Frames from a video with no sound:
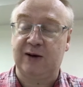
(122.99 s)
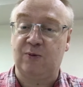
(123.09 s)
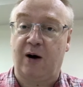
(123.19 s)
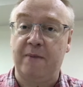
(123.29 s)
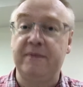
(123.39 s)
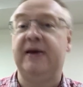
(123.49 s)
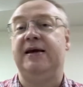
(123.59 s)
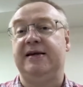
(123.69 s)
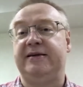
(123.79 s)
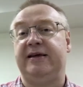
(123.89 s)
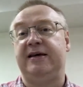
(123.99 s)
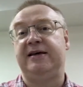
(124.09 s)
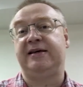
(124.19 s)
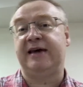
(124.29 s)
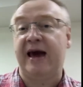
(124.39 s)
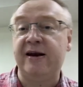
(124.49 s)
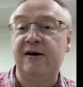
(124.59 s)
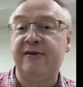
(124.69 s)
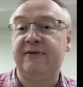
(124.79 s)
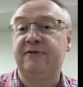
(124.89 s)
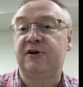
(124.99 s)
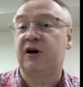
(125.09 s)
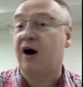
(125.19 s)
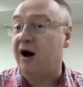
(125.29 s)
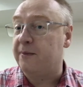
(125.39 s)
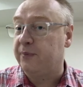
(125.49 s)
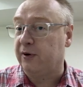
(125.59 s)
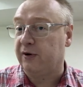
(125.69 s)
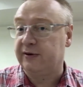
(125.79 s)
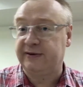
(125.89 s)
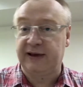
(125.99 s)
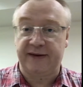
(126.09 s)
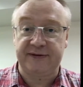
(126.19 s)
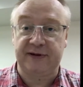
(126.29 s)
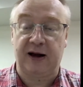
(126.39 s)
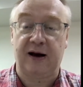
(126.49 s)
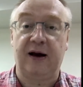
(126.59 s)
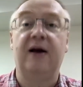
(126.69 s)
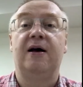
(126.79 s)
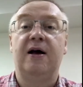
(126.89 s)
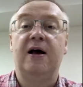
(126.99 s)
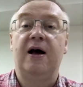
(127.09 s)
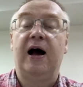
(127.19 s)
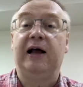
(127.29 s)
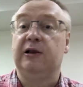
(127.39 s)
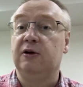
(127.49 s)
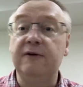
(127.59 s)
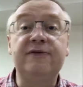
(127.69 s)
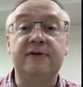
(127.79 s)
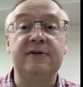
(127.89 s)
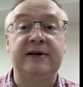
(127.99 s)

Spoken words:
one is the Kenner cardboard Death Star. I loved the